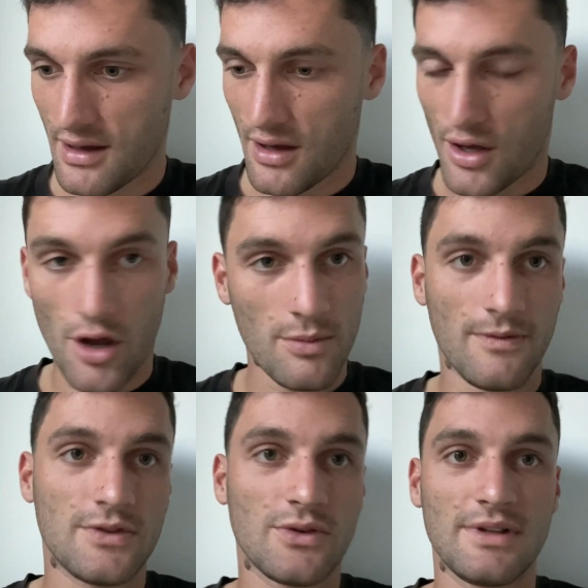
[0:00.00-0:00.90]
Hope you've
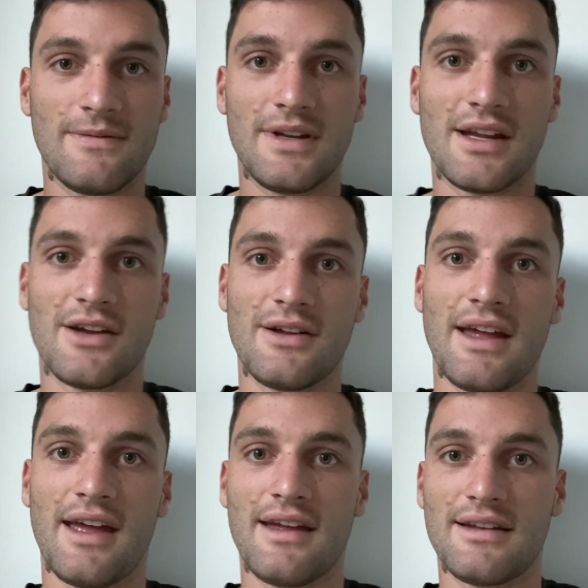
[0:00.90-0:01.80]
enjoyed the video,
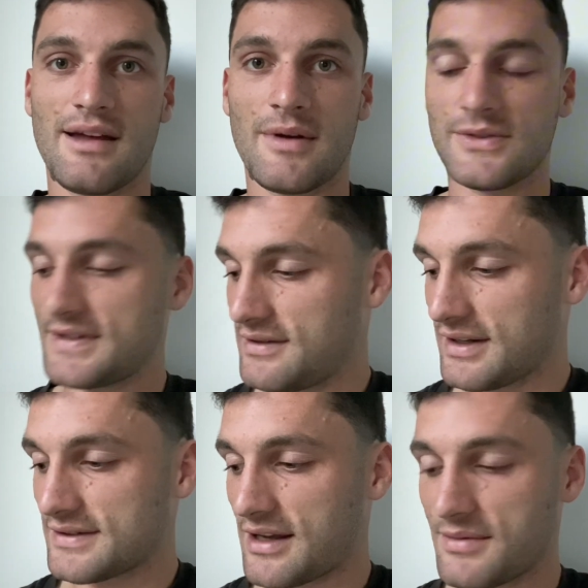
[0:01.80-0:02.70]
and I'll see you
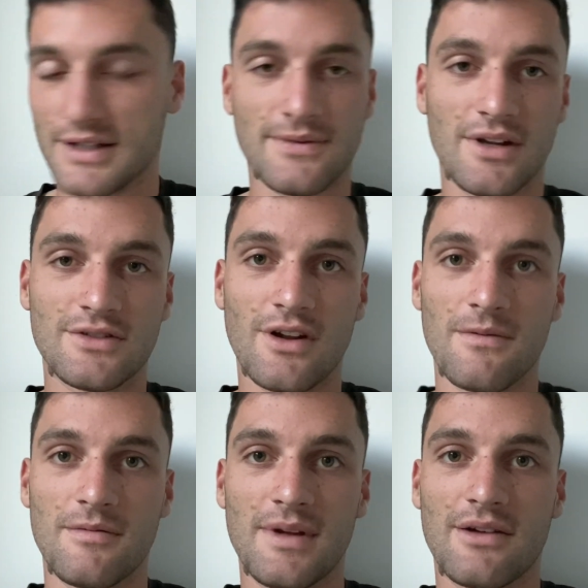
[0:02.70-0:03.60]
next time. Next video should
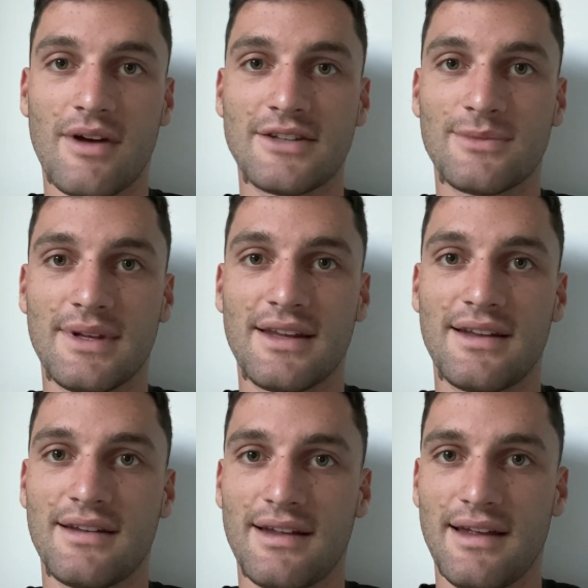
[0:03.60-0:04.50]
hopefully be a race
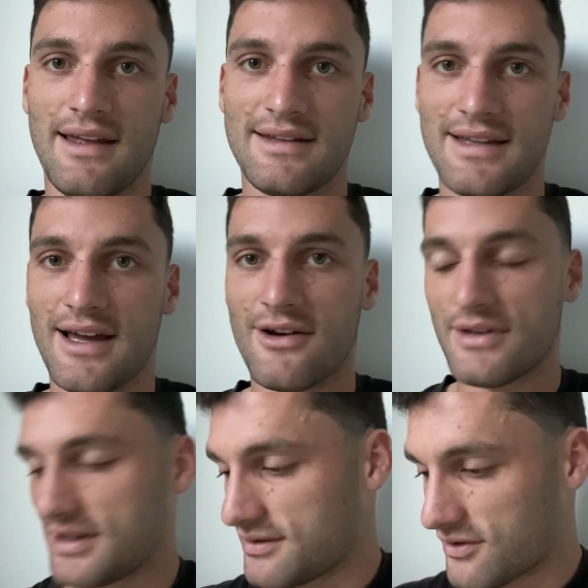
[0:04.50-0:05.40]
weekend down
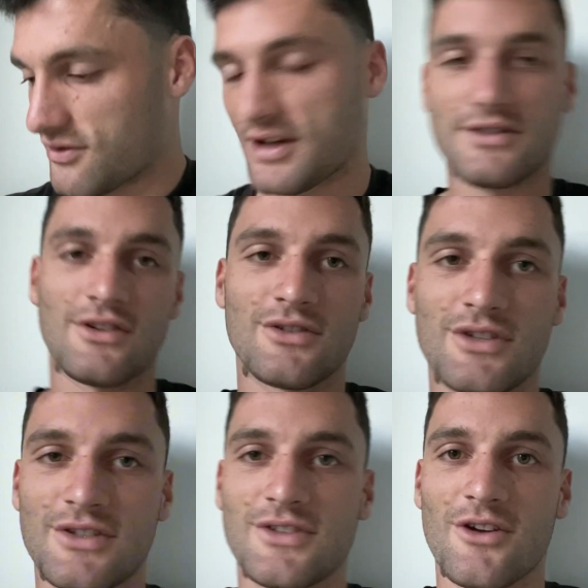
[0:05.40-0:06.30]
in Christchurch.
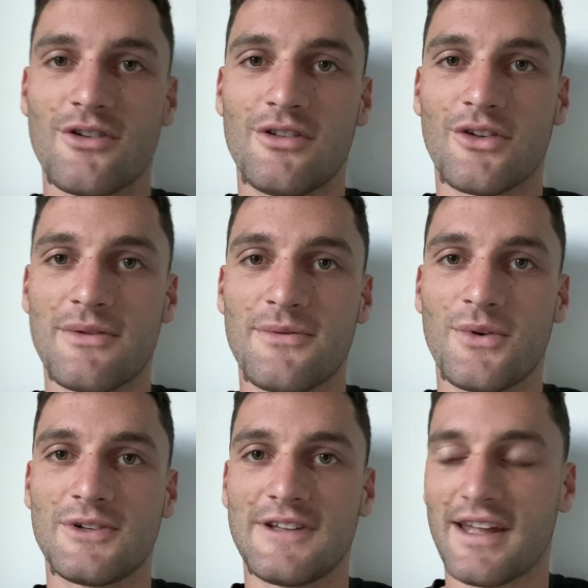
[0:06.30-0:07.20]
So looking
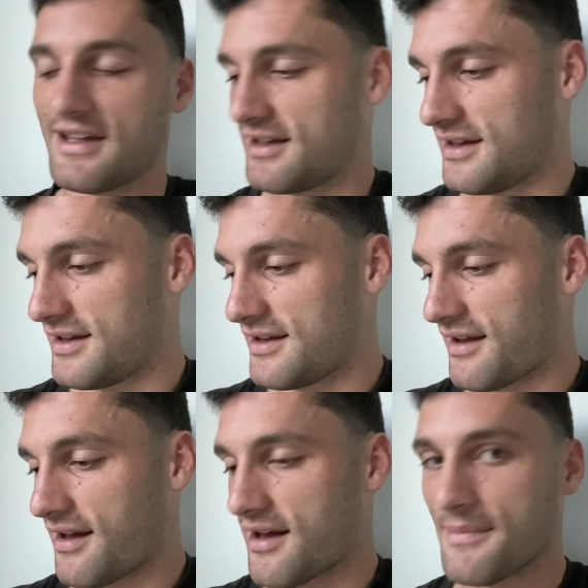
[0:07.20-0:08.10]
forward to that,
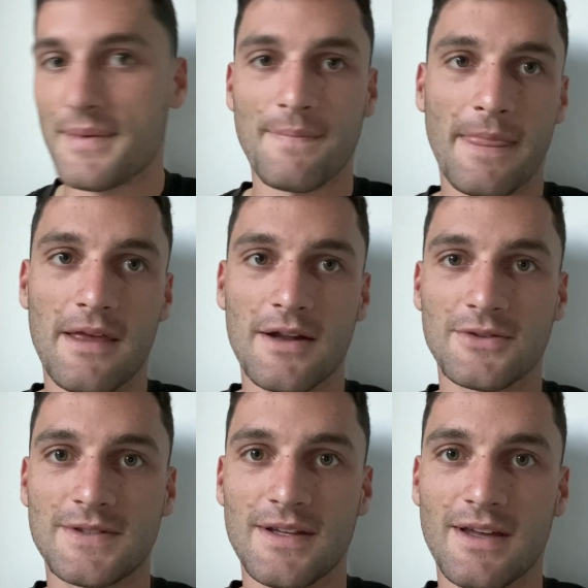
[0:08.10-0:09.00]
and I'll
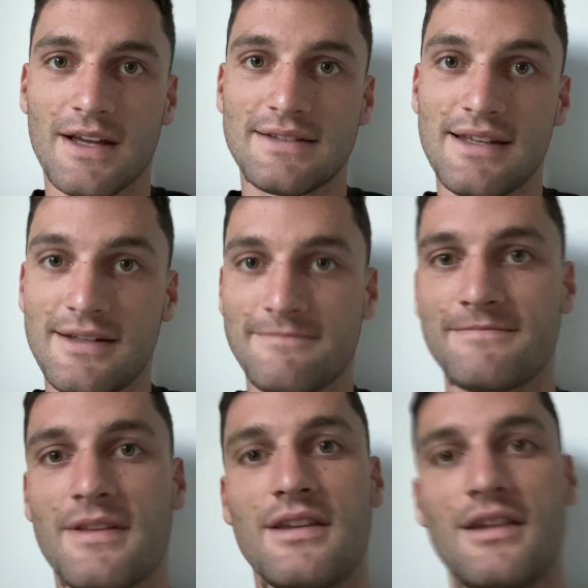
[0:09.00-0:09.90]
see you guys
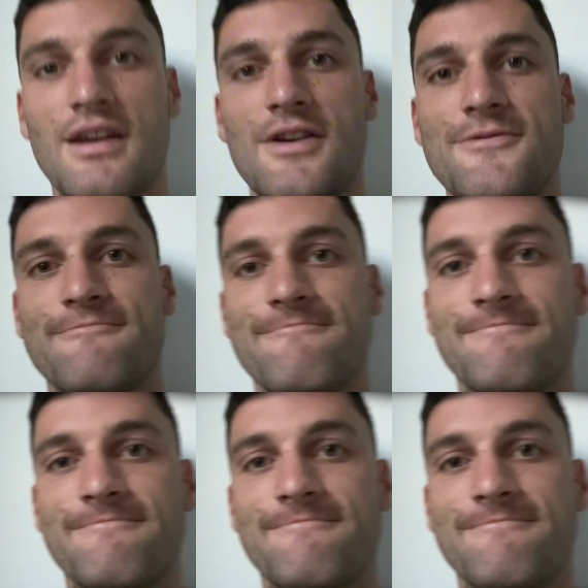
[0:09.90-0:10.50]
then.